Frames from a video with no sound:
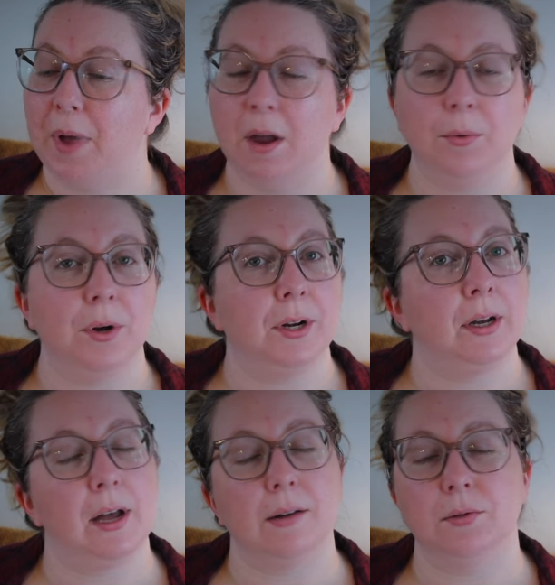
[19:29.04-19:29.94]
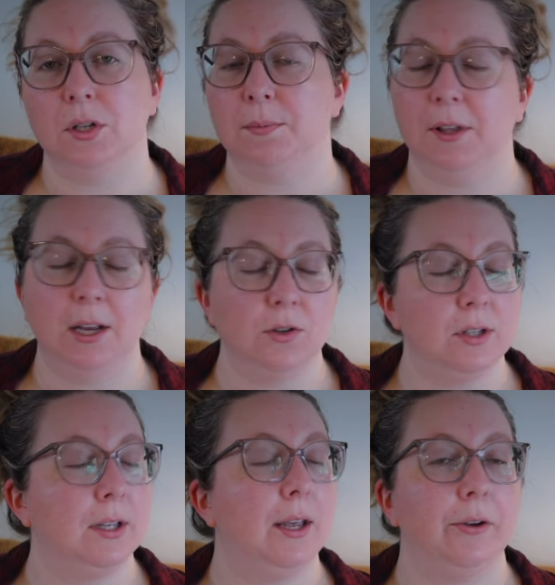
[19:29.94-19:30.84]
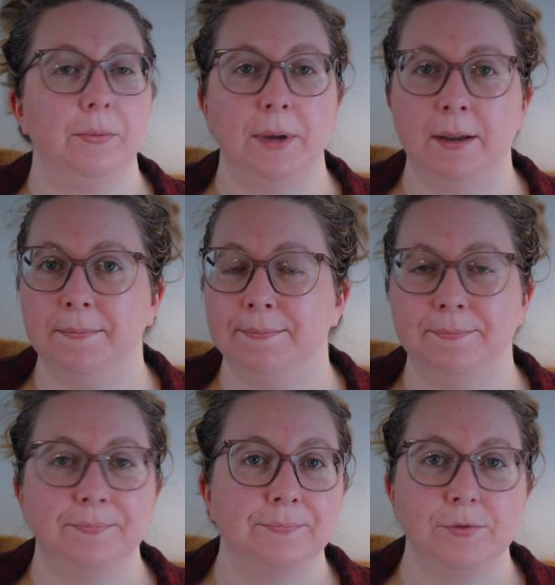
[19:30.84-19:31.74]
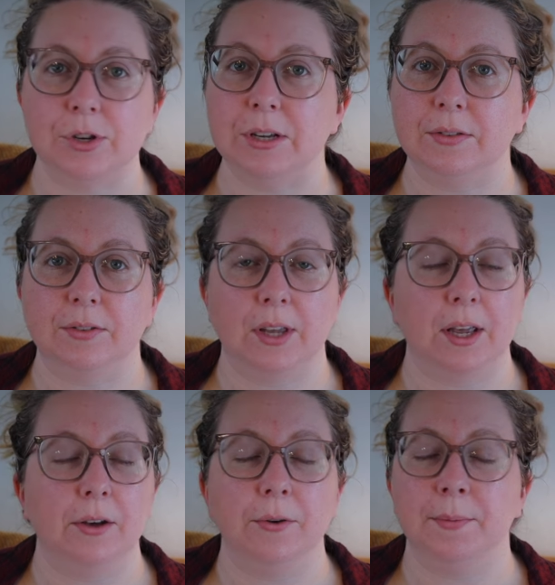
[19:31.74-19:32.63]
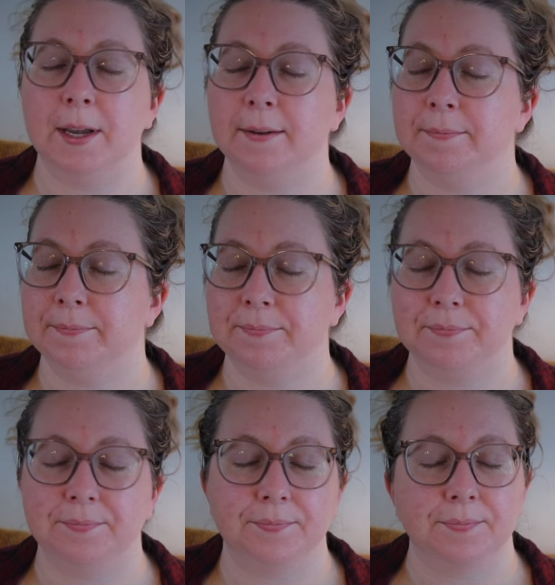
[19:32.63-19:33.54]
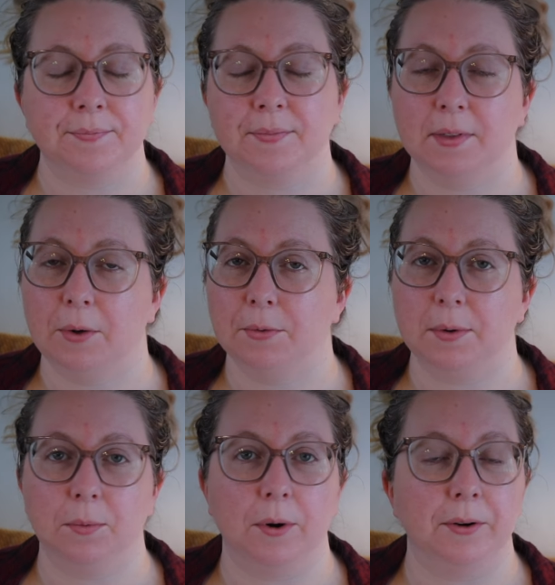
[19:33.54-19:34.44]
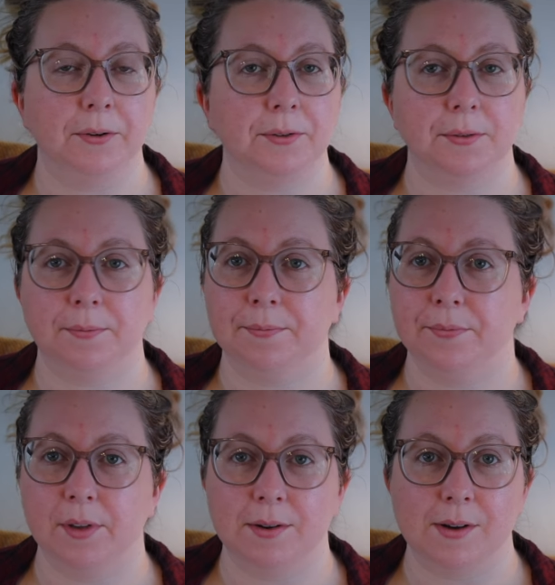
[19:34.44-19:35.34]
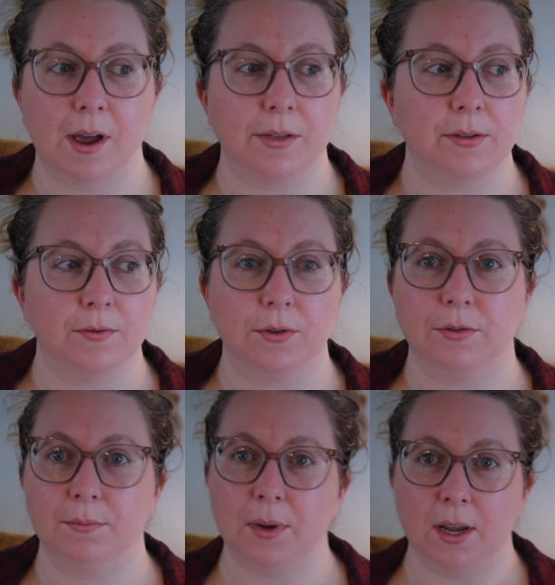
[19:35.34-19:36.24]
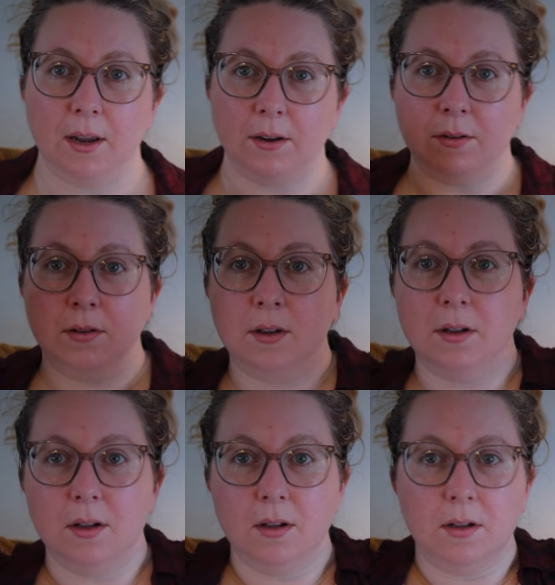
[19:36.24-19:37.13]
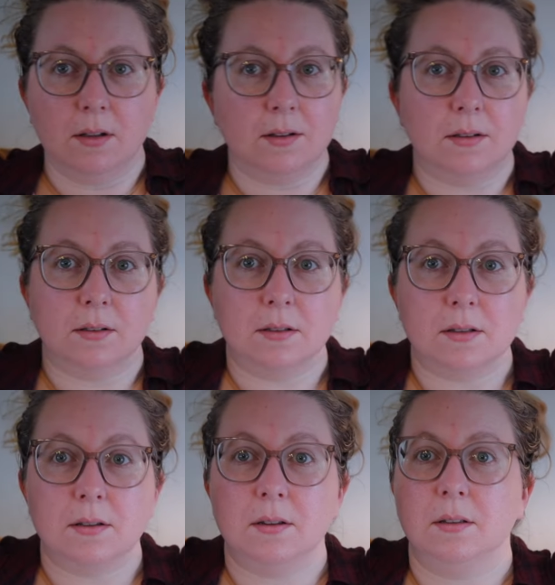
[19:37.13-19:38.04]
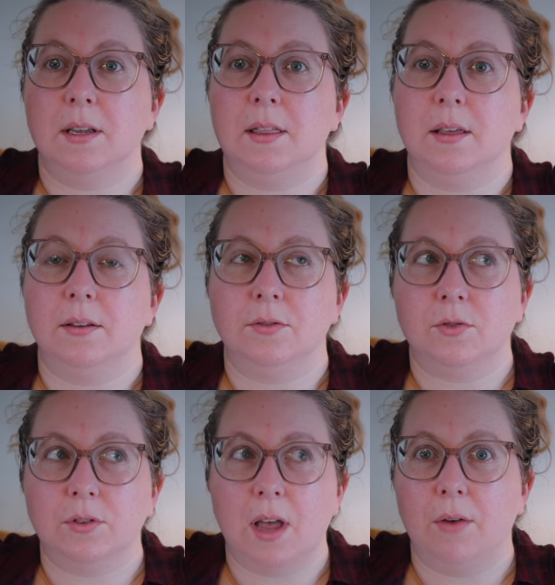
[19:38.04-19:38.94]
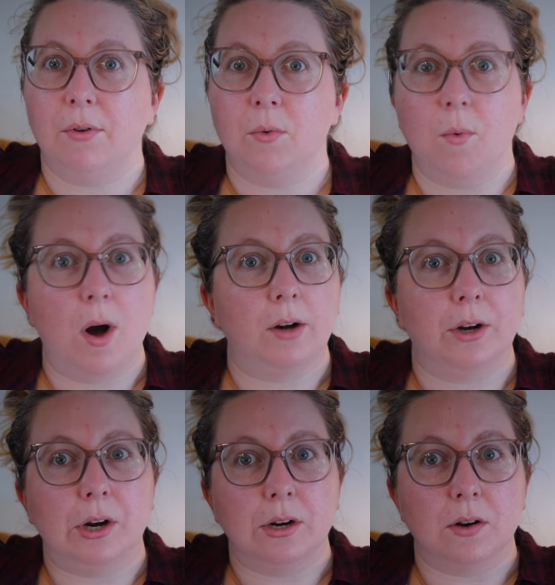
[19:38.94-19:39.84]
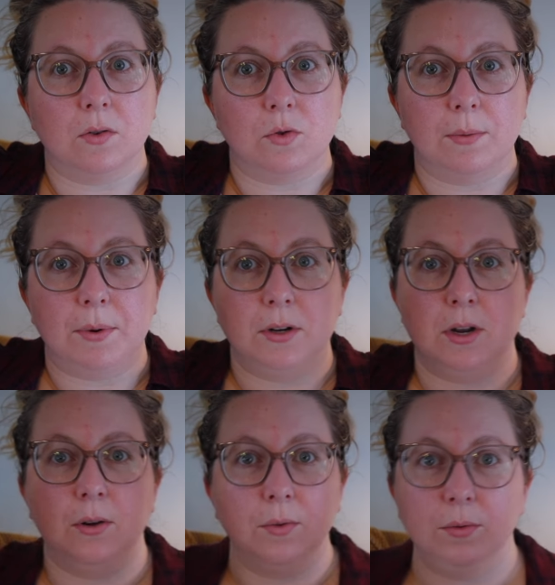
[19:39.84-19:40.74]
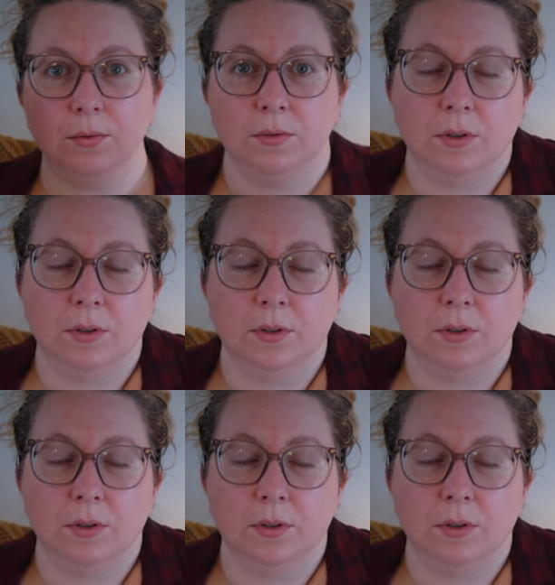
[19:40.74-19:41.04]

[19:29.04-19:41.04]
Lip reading: I would just be like, just kill me. Just kill me. That would be worse than death. Just being like this, just having water drip on you